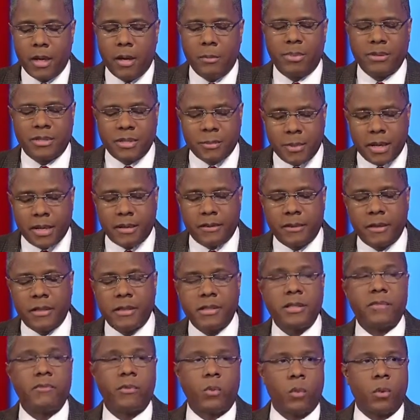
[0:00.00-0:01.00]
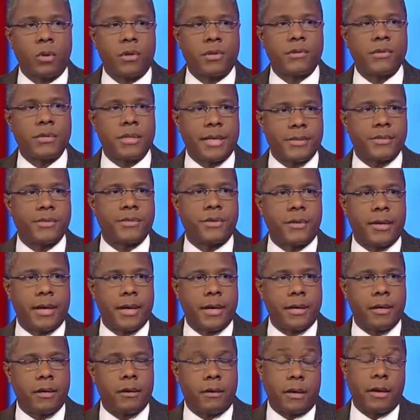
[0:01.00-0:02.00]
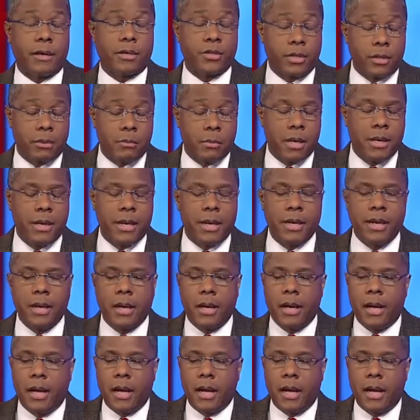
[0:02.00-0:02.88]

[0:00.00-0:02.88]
but to make things even worse, yesterday, or actually on Monday,